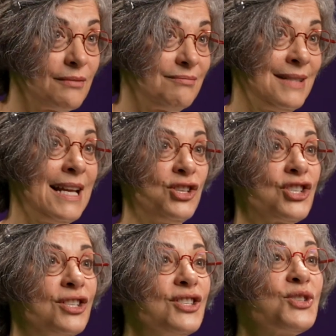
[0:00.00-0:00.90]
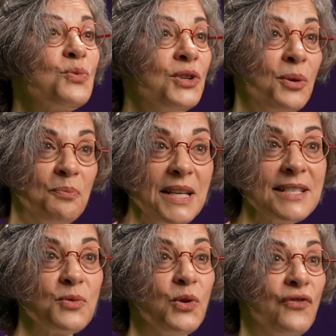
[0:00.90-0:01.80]
nations were the
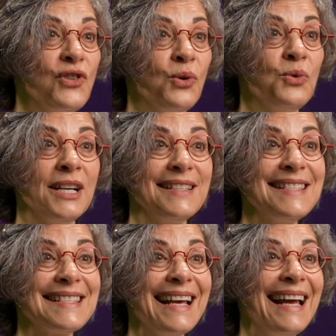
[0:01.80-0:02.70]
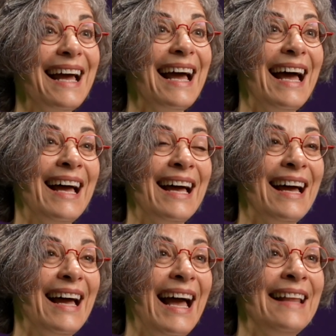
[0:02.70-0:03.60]
peaceful ones,
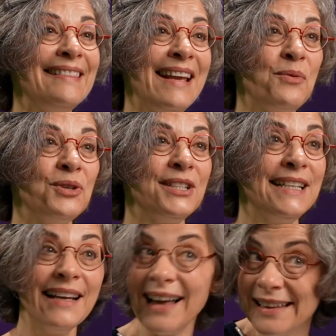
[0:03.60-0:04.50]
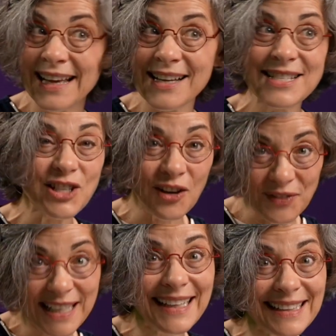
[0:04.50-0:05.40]
and they were the allies of
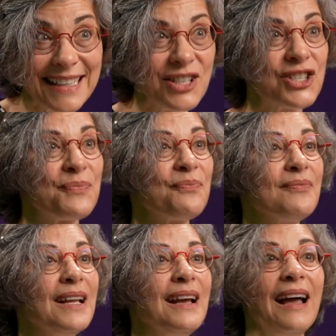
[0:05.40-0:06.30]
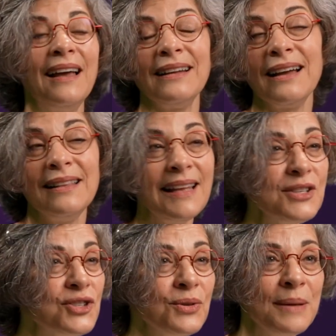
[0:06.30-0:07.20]
the English. And I
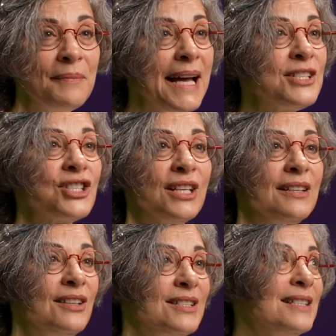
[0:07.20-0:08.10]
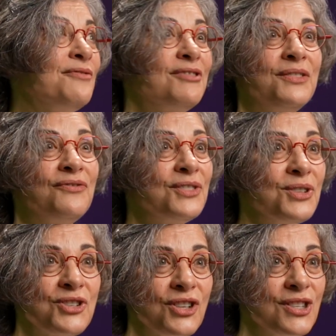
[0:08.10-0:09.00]
let you imagine the different
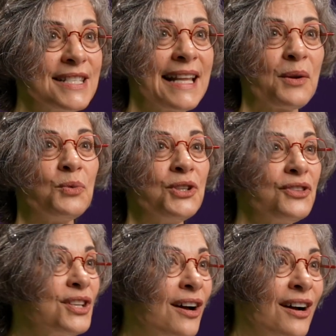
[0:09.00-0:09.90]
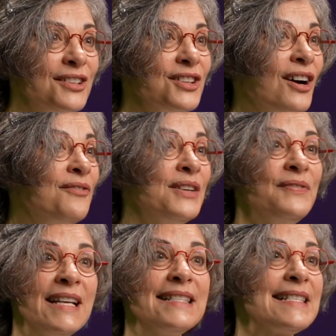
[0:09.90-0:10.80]
versions that were taught of
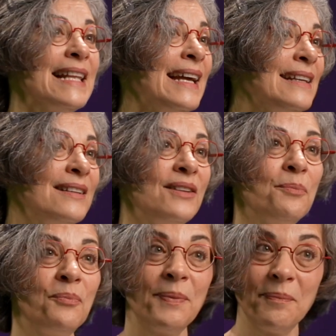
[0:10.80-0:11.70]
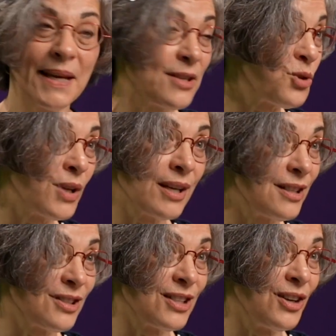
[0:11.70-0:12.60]
events like the
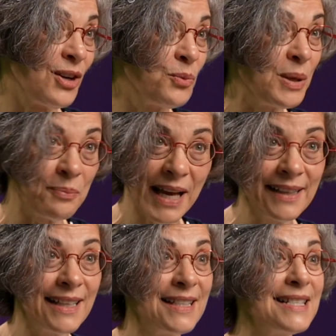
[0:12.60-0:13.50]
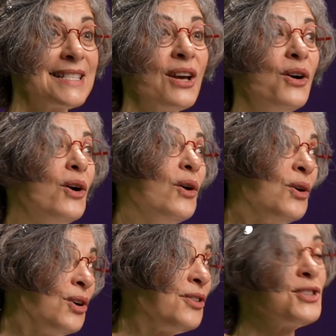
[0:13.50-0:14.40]
Patriot rebellions
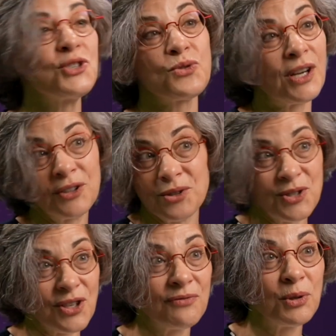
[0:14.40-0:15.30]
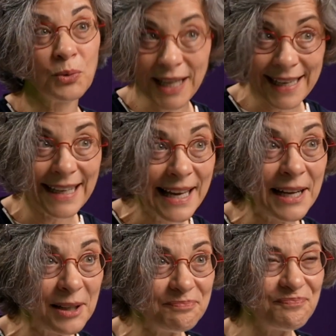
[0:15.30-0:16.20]
or the struggles of Louis Riel.